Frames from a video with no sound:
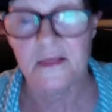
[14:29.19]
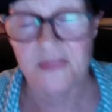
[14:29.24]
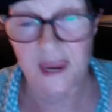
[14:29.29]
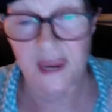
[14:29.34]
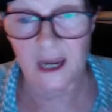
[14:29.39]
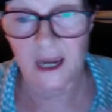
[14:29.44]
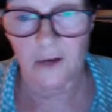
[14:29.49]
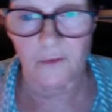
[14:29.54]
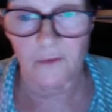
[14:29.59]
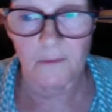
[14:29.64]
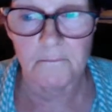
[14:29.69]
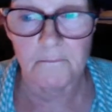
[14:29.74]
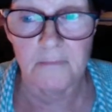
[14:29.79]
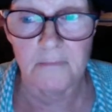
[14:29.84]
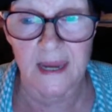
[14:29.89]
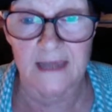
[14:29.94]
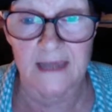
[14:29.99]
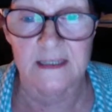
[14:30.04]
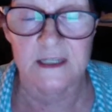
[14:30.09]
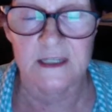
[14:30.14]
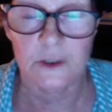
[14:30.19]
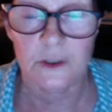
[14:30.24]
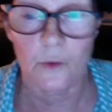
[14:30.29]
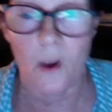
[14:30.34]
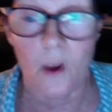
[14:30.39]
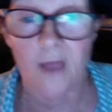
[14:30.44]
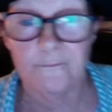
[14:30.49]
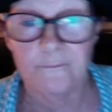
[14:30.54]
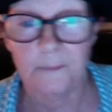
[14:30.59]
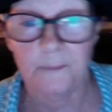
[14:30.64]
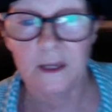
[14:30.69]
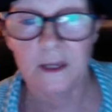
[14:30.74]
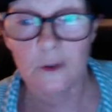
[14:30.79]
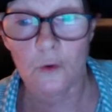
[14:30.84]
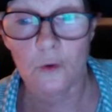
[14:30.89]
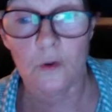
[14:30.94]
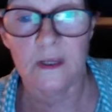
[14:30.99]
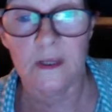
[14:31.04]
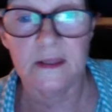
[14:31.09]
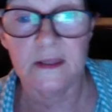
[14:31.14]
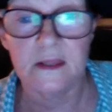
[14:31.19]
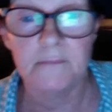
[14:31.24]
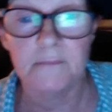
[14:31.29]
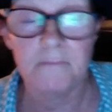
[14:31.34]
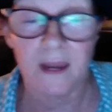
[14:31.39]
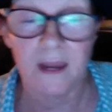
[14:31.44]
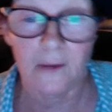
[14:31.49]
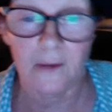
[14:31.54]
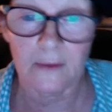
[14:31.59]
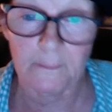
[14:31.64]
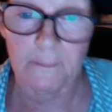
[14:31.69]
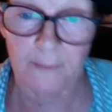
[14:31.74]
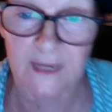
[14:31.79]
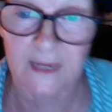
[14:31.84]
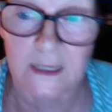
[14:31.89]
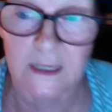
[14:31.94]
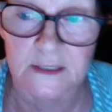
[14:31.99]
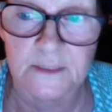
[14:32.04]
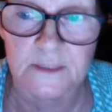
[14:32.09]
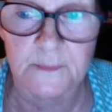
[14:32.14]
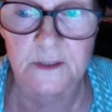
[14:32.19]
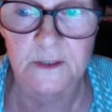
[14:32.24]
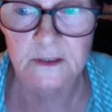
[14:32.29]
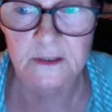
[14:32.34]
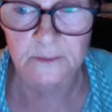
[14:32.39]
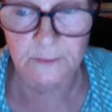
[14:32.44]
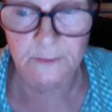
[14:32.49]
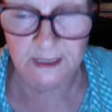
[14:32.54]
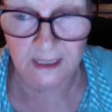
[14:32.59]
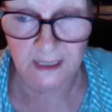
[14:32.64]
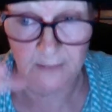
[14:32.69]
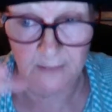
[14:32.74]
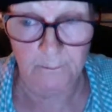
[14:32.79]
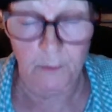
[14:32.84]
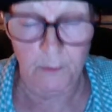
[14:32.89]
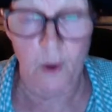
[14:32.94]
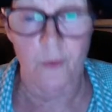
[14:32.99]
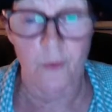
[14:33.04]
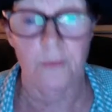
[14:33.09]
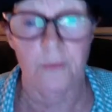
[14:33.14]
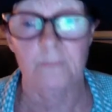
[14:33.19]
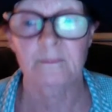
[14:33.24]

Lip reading: They are a mix. So I've been calling them Maori peons because we get both.